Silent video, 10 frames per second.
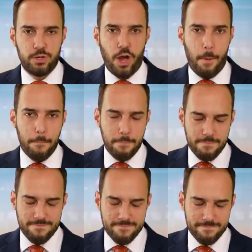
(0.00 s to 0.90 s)
So,
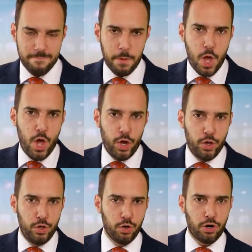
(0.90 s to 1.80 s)

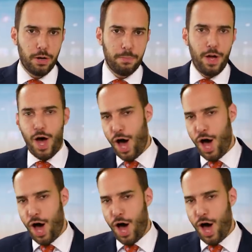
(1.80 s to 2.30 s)
Europe